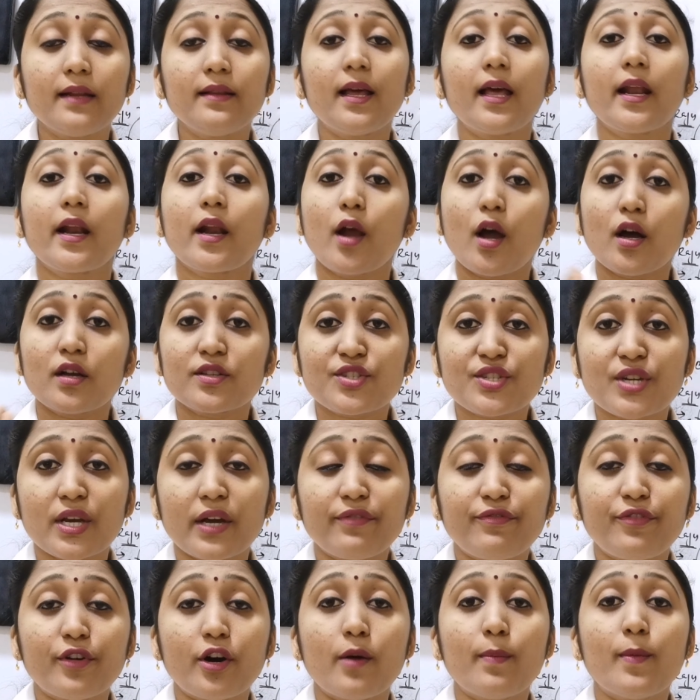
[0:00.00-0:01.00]
in the
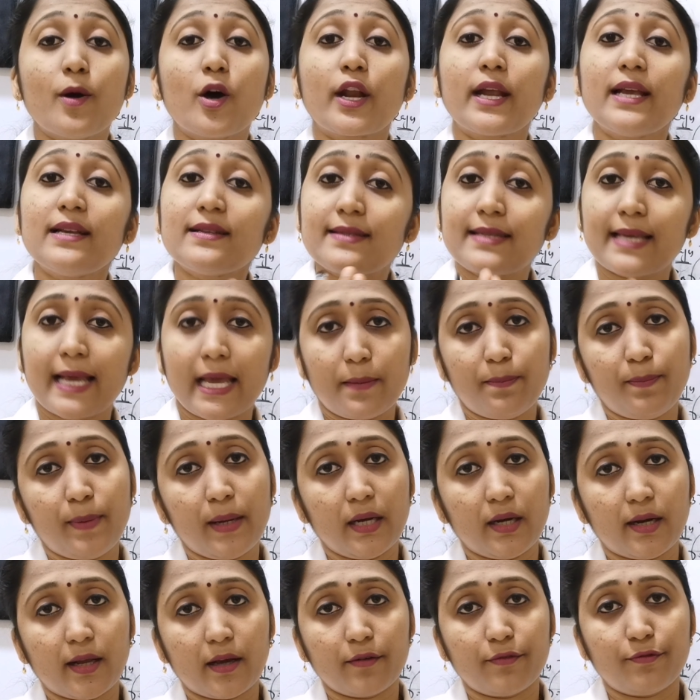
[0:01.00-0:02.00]
roster form or a set
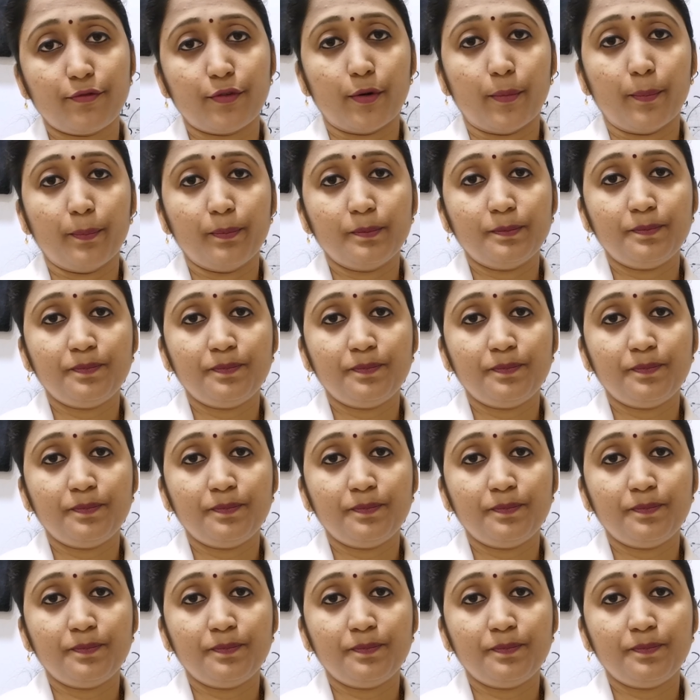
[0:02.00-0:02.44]
builder form.